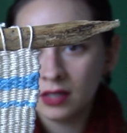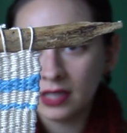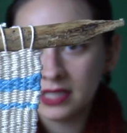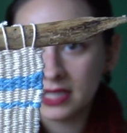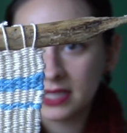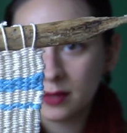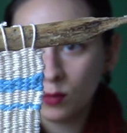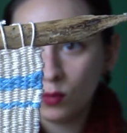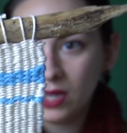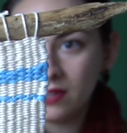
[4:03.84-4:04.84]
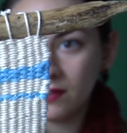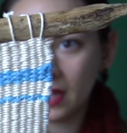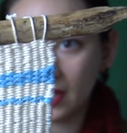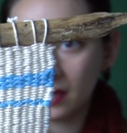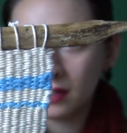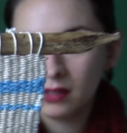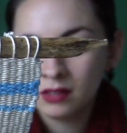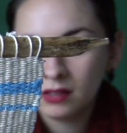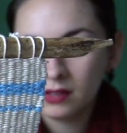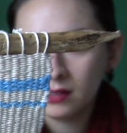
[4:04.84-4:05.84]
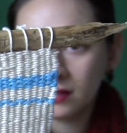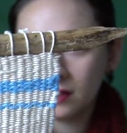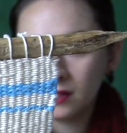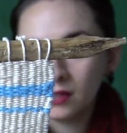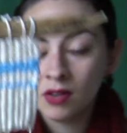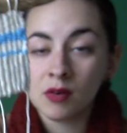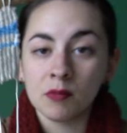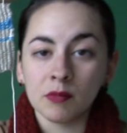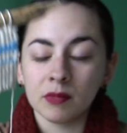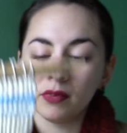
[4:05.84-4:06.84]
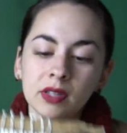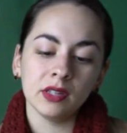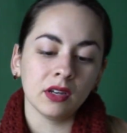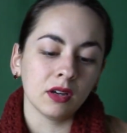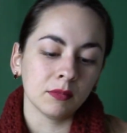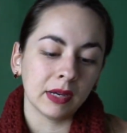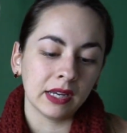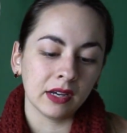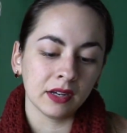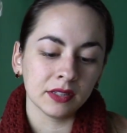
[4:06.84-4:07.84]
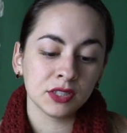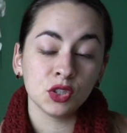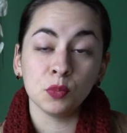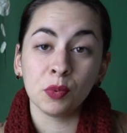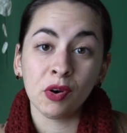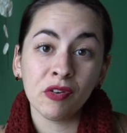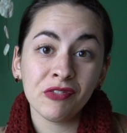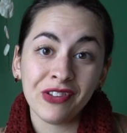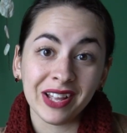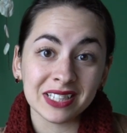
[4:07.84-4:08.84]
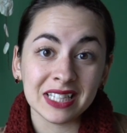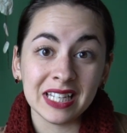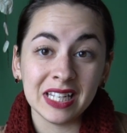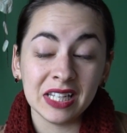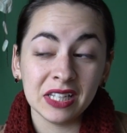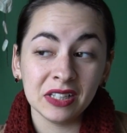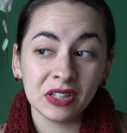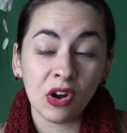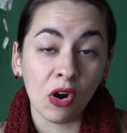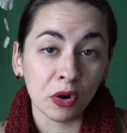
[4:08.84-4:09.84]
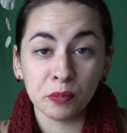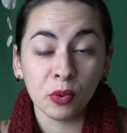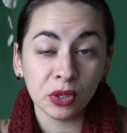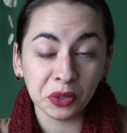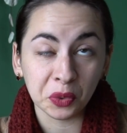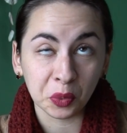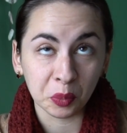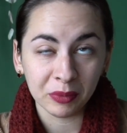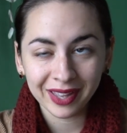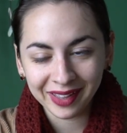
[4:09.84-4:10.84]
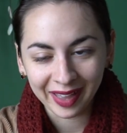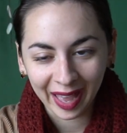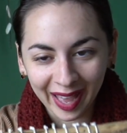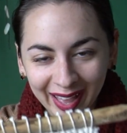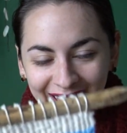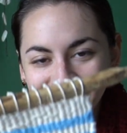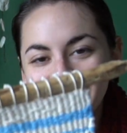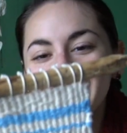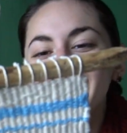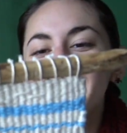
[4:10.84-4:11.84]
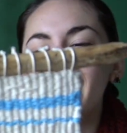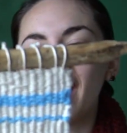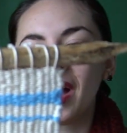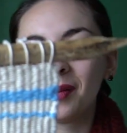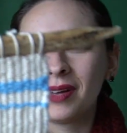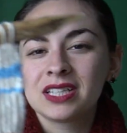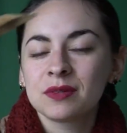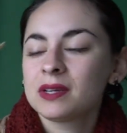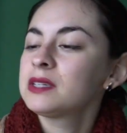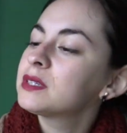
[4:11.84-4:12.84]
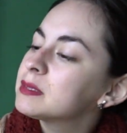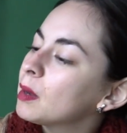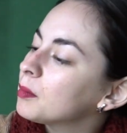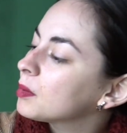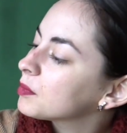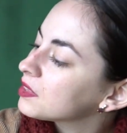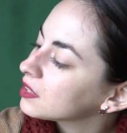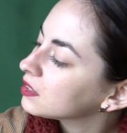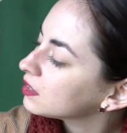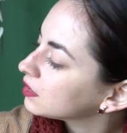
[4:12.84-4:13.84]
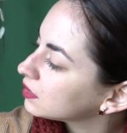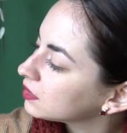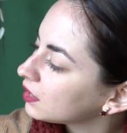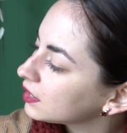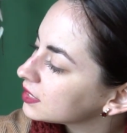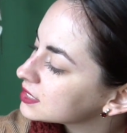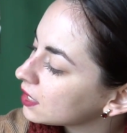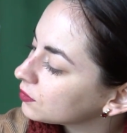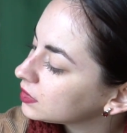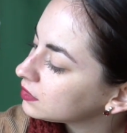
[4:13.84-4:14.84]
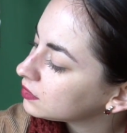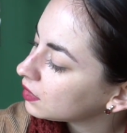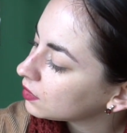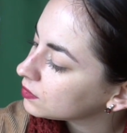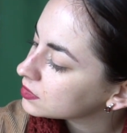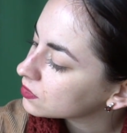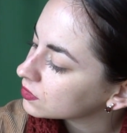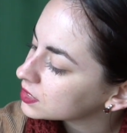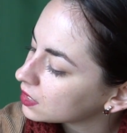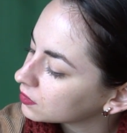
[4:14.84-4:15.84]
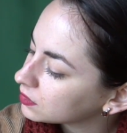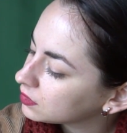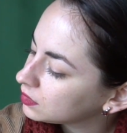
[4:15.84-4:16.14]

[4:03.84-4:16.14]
I did some weaving on my super fancy cardboard loom. I just wanted to experiment with it, and I liked how it turned out.